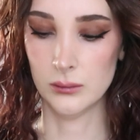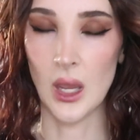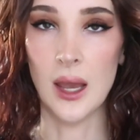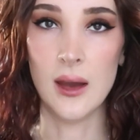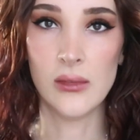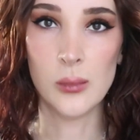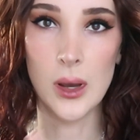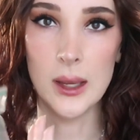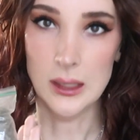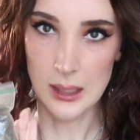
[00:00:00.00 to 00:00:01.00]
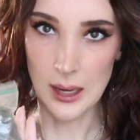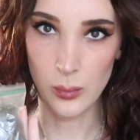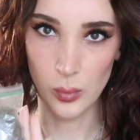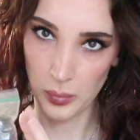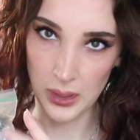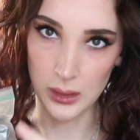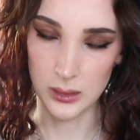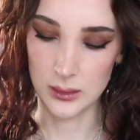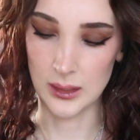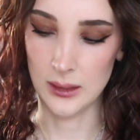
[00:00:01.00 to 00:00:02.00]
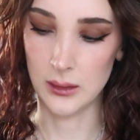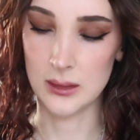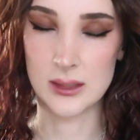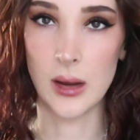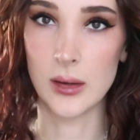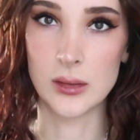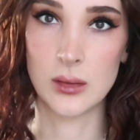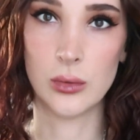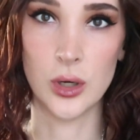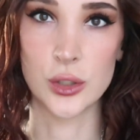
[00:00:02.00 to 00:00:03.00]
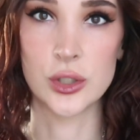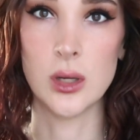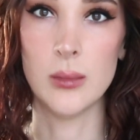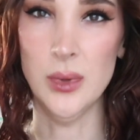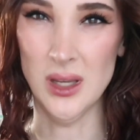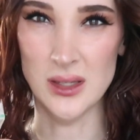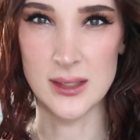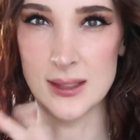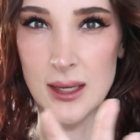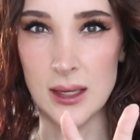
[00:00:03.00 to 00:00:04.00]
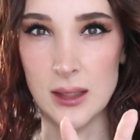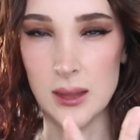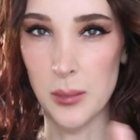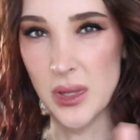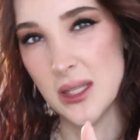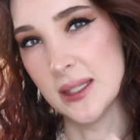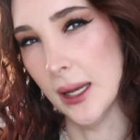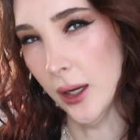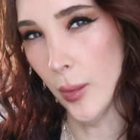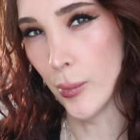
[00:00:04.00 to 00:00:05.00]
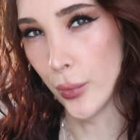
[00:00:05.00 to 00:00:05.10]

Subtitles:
I have my owl pellet that it's kind of crushed up because it's like the bits that got